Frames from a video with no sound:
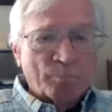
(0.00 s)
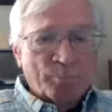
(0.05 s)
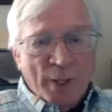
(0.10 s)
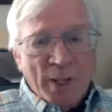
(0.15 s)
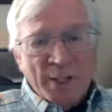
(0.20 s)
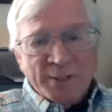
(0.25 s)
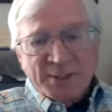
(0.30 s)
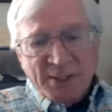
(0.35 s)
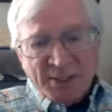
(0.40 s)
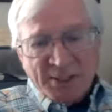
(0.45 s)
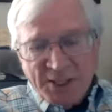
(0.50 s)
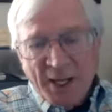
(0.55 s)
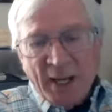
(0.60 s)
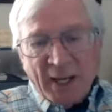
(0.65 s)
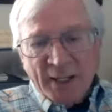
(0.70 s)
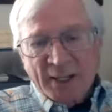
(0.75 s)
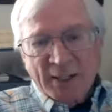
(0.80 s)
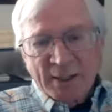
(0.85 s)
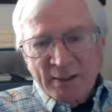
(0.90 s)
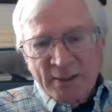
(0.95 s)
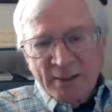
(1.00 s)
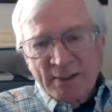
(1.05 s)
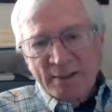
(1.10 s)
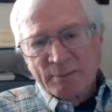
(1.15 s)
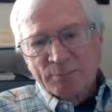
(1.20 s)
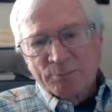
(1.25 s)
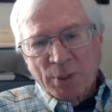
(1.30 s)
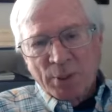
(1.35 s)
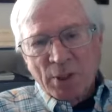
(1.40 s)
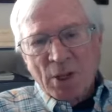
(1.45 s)
but the ticket
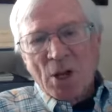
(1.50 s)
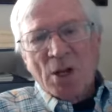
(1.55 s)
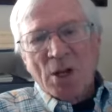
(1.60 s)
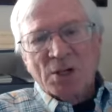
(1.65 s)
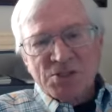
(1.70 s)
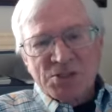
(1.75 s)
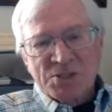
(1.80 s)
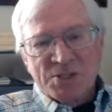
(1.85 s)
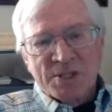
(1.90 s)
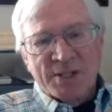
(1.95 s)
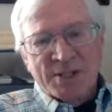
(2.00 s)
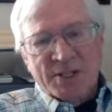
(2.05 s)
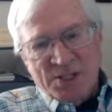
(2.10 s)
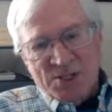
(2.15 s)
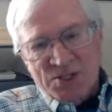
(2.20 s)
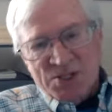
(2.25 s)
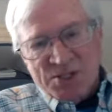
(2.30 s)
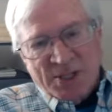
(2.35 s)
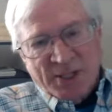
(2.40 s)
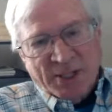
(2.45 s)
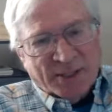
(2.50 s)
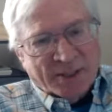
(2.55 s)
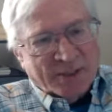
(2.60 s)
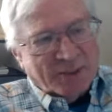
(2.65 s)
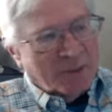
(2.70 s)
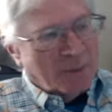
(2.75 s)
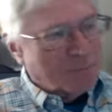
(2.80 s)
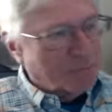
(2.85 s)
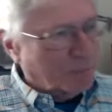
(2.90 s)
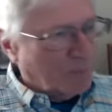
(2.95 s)
belongs to the estate.
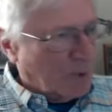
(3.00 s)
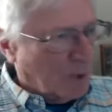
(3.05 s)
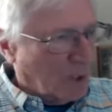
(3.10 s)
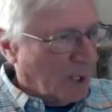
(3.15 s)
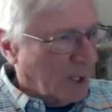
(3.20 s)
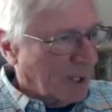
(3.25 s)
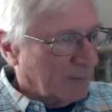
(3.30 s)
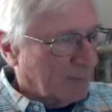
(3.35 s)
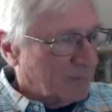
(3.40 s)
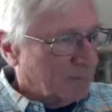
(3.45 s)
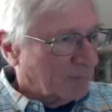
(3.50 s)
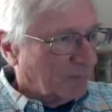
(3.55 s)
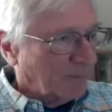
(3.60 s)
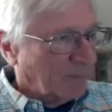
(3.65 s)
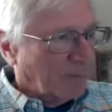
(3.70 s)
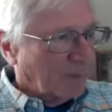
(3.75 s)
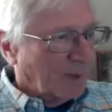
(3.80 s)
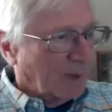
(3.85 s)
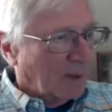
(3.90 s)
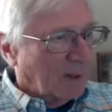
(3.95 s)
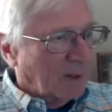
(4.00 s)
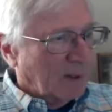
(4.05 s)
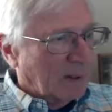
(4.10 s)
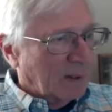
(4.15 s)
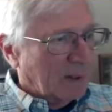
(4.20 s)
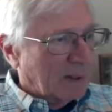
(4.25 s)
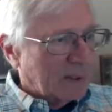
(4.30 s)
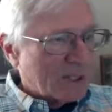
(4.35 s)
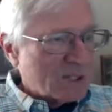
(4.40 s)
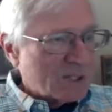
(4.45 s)
All right.
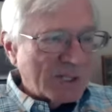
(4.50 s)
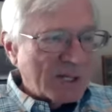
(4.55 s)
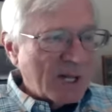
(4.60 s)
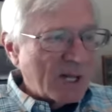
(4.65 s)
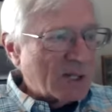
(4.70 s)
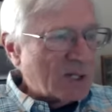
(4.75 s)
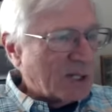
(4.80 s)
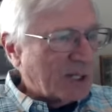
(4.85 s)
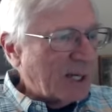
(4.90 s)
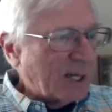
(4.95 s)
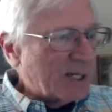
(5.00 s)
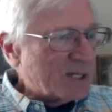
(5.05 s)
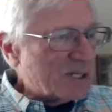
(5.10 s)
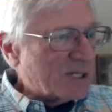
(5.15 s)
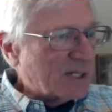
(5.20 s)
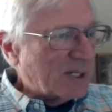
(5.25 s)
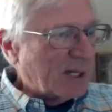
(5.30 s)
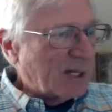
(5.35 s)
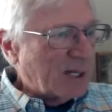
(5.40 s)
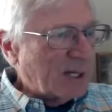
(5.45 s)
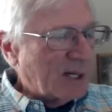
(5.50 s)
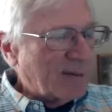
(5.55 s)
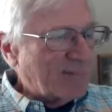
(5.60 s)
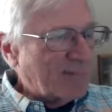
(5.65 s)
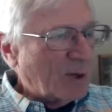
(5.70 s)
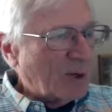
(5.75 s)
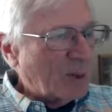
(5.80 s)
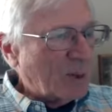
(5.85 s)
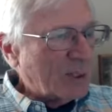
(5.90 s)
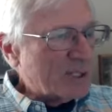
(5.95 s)
There's another case that
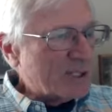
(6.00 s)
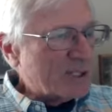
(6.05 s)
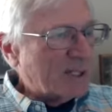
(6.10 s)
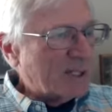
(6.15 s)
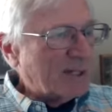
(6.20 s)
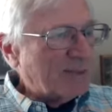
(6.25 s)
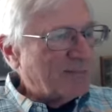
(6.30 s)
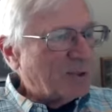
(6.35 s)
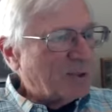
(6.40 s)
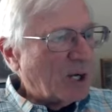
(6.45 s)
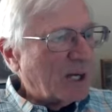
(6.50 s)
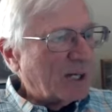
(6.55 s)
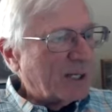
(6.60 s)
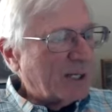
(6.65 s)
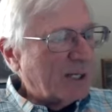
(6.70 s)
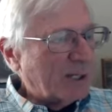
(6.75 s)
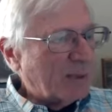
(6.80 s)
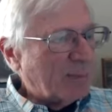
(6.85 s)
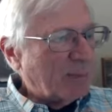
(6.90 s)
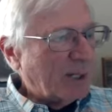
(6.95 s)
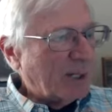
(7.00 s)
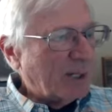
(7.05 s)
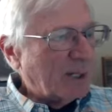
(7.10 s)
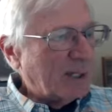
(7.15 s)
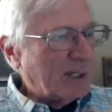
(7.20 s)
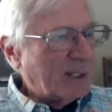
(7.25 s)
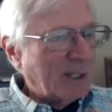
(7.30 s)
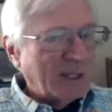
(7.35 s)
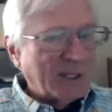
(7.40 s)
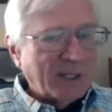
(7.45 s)
I've always loved talking about,
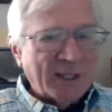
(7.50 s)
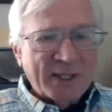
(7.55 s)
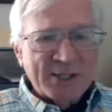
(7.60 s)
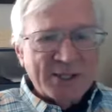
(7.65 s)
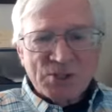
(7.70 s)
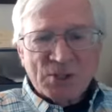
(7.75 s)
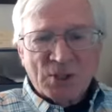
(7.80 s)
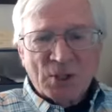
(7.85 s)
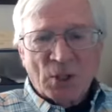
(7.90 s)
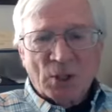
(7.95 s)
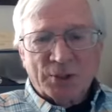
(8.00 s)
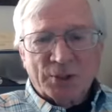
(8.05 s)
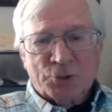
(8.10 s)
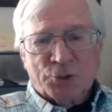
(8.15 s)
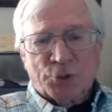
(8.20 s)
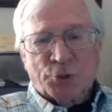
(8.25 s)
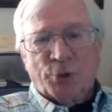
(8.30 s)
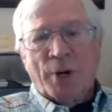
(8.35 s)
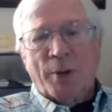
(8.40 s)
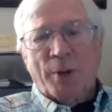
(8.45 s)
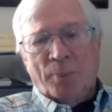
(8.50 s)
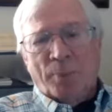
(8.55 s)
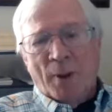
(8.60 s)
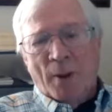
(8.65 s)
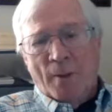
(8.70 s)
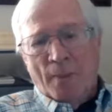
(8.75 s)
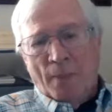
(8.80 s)
a case called Tripp.